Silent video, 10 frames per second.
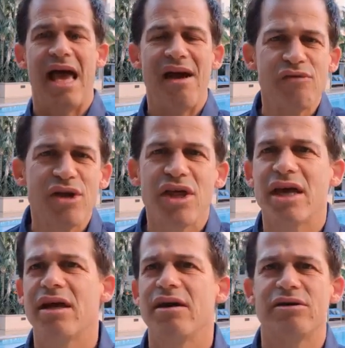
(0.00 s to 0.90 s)

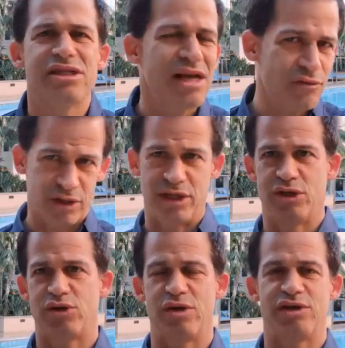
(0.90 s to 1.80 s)
everything, several
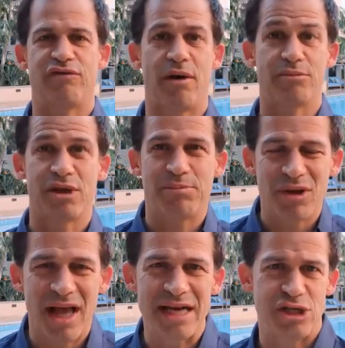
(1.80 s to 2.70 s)
industries, from
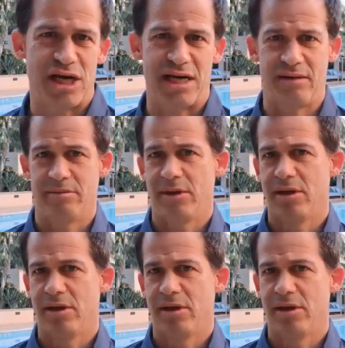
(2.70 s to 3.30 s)
supply chain